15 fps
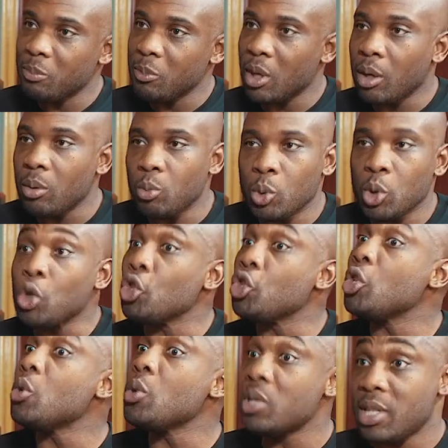Mm-hmm. We're not
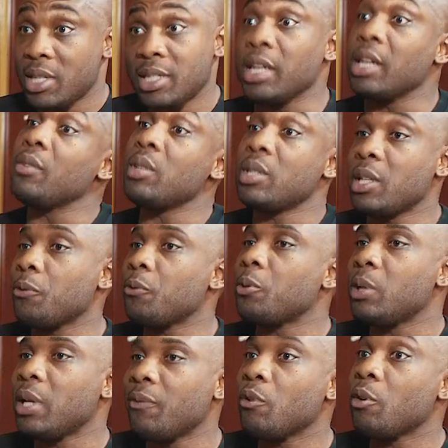used to seeing this level
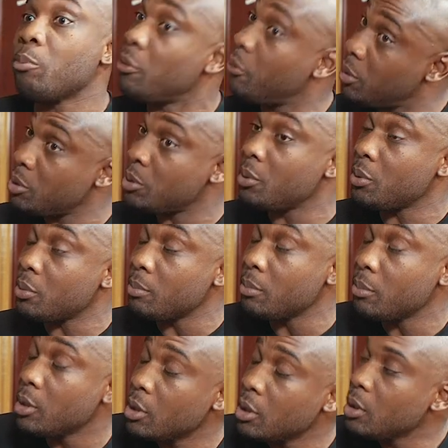level of professionalism yeah.